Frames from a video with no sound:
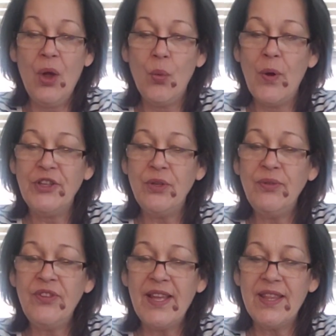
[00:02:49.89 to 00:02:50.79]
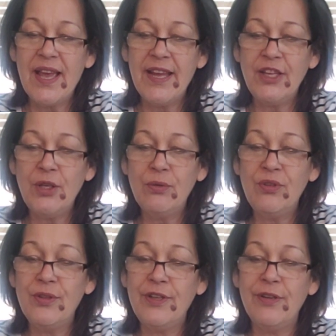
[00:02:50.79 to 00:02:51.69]
When you say thank you
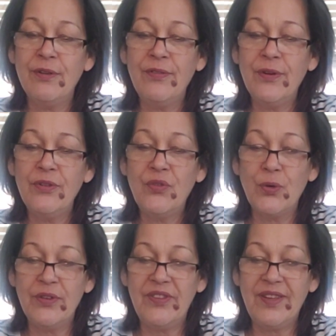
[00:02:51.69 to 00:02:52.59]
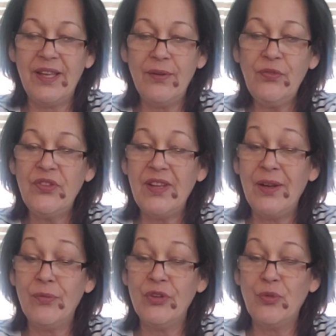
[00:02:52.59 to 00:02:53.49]
to the universe for its gifts,
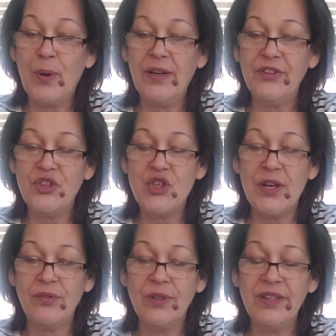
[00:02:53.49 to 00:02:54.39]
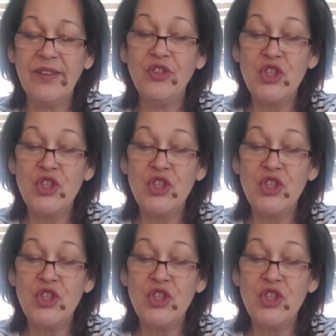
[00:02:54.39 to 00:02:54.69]
it responds gener-